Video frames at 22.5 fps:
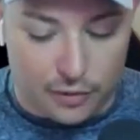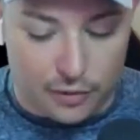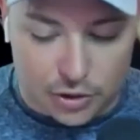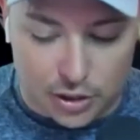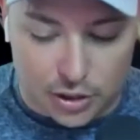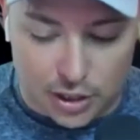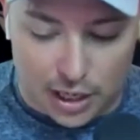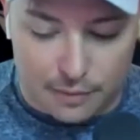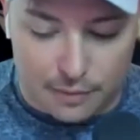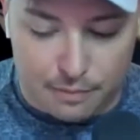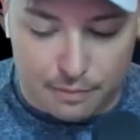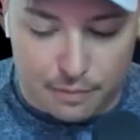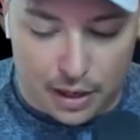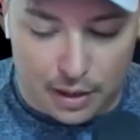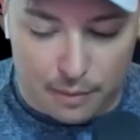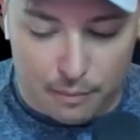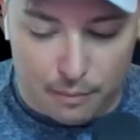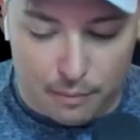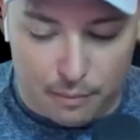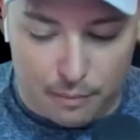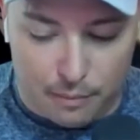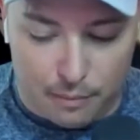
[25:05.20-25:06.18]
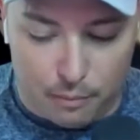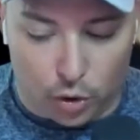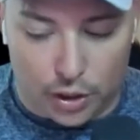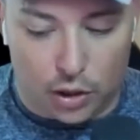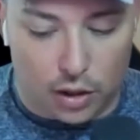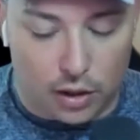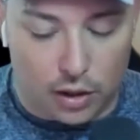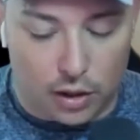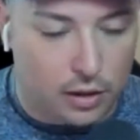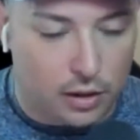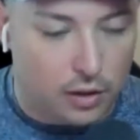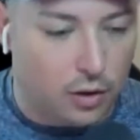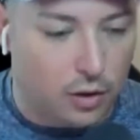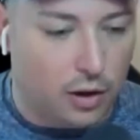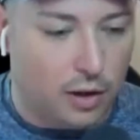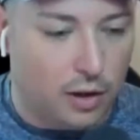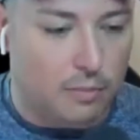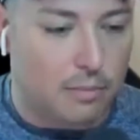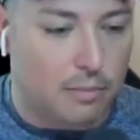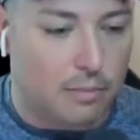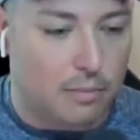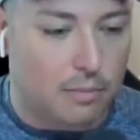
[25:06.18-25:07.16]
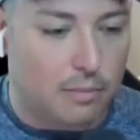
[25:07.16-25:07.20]
Obviously, I'm working
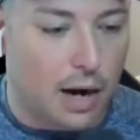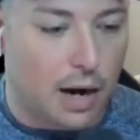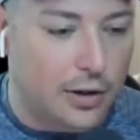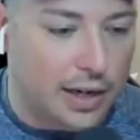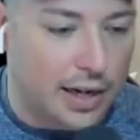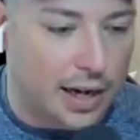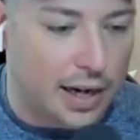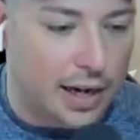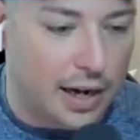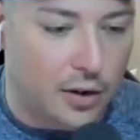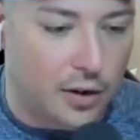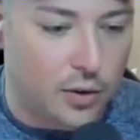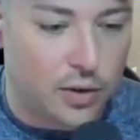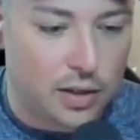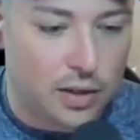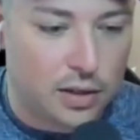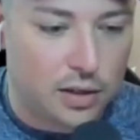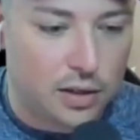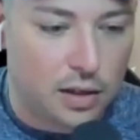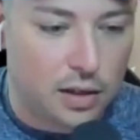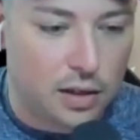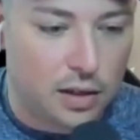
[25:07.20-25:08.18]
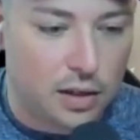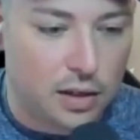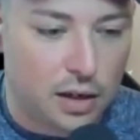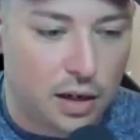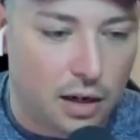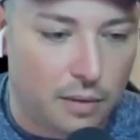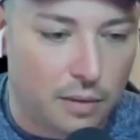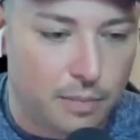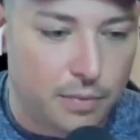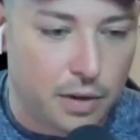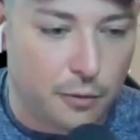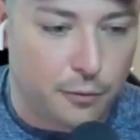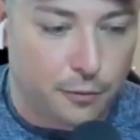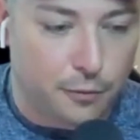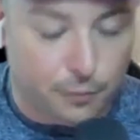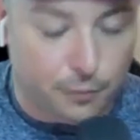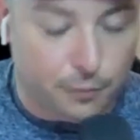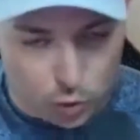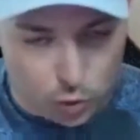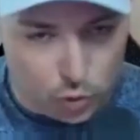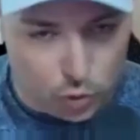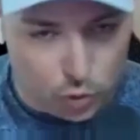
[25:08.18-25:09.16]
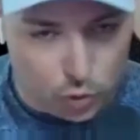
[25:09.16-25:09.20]
on mine right now. A
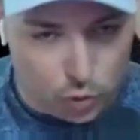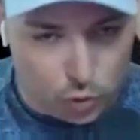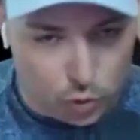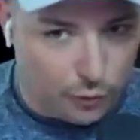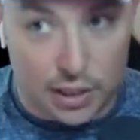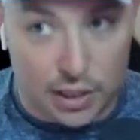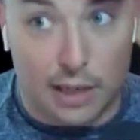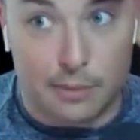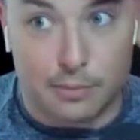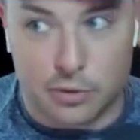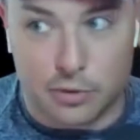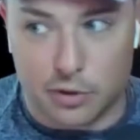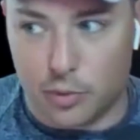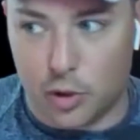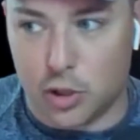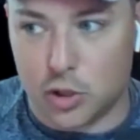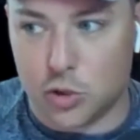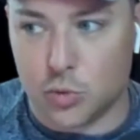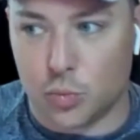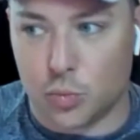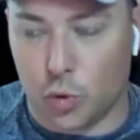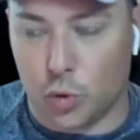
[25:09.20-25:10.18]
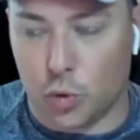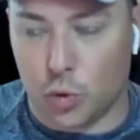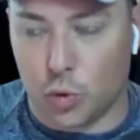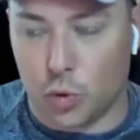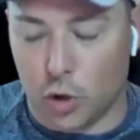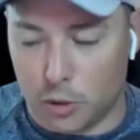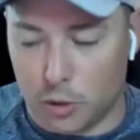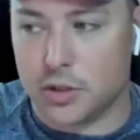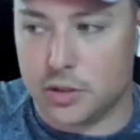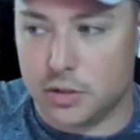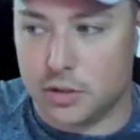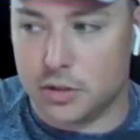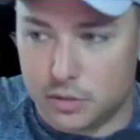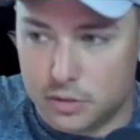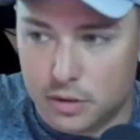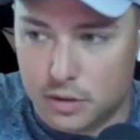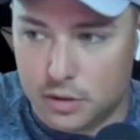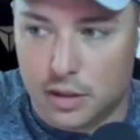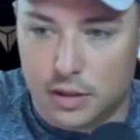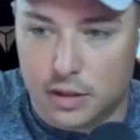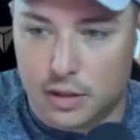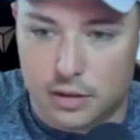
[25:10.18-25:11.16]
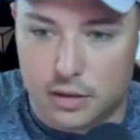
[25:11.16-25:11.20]
few different types of books, workbooks,
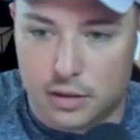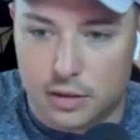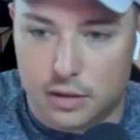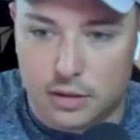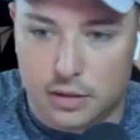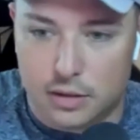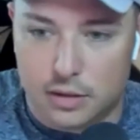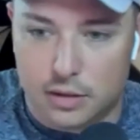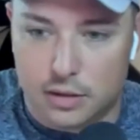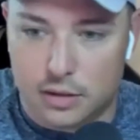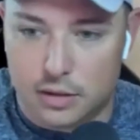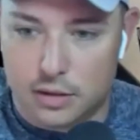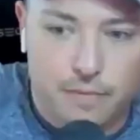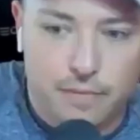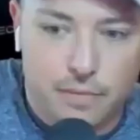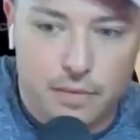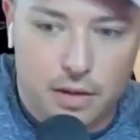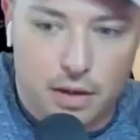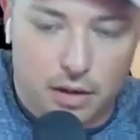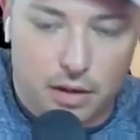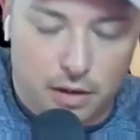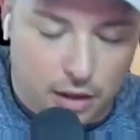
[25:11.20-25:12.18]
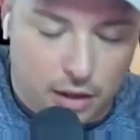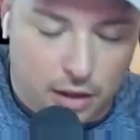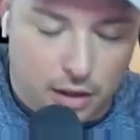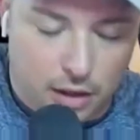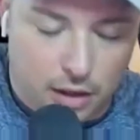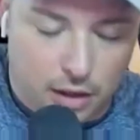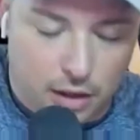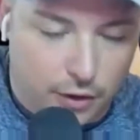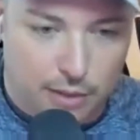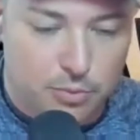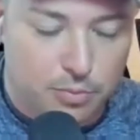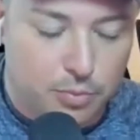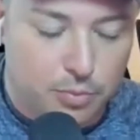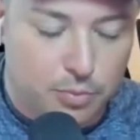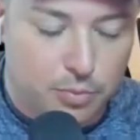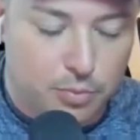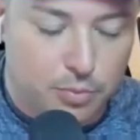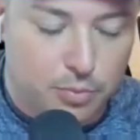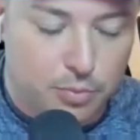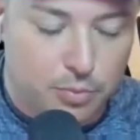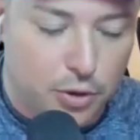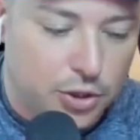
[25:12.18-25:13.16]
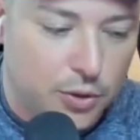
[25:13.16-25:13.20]
and other types of
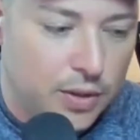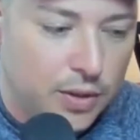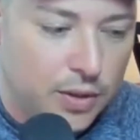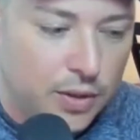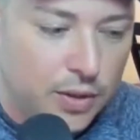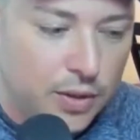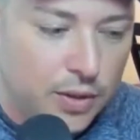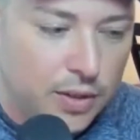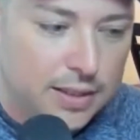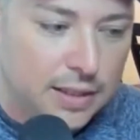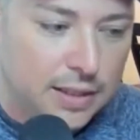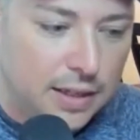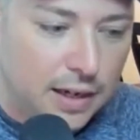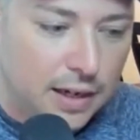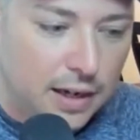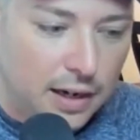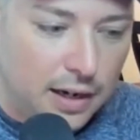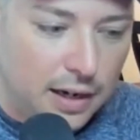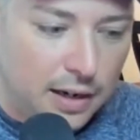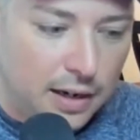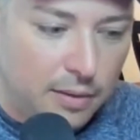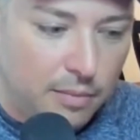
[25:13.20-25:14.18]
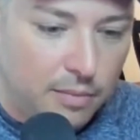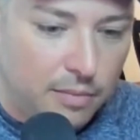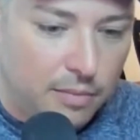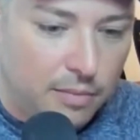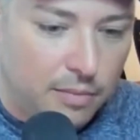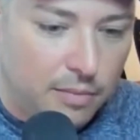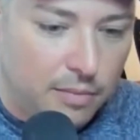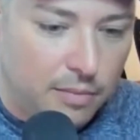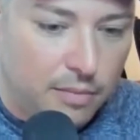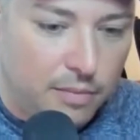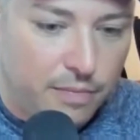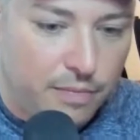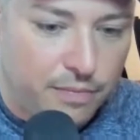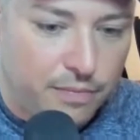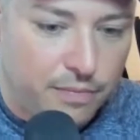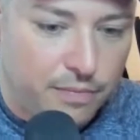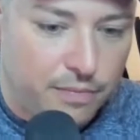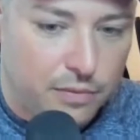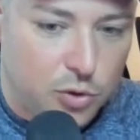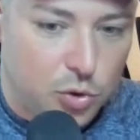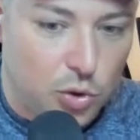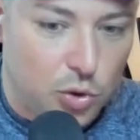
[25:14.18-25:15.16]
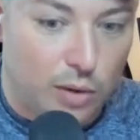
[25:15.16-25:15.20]
books too.
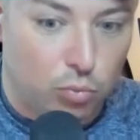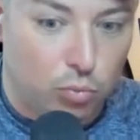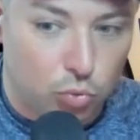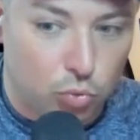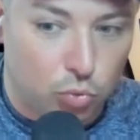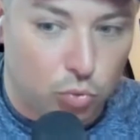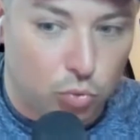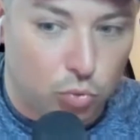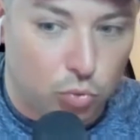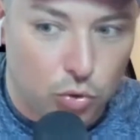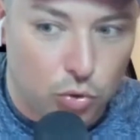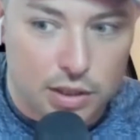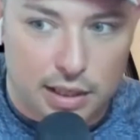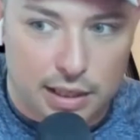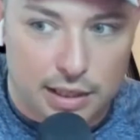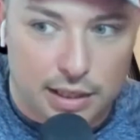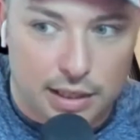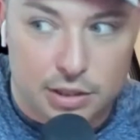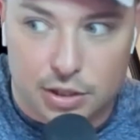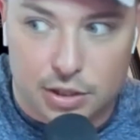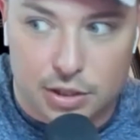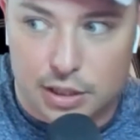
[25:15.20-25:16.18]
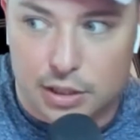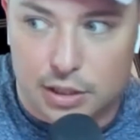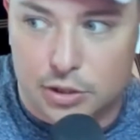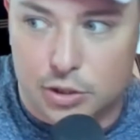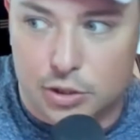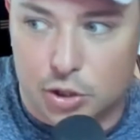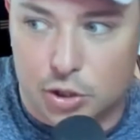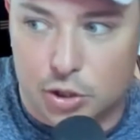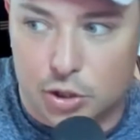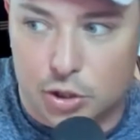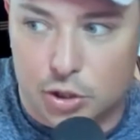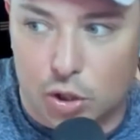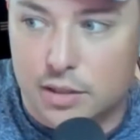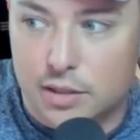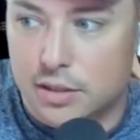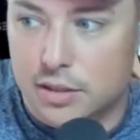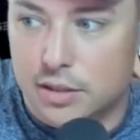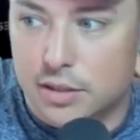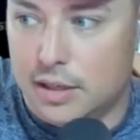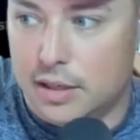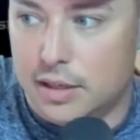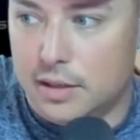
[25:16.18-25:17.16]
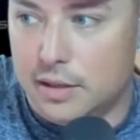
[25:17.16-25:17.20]
So I've really dug into these
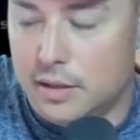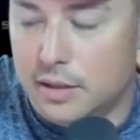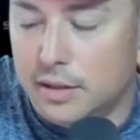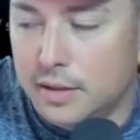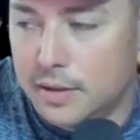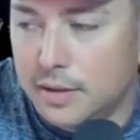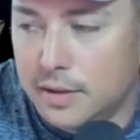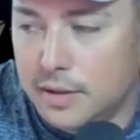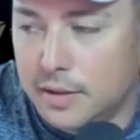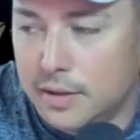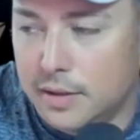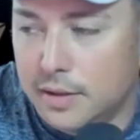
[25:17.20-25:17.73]
thoughts, and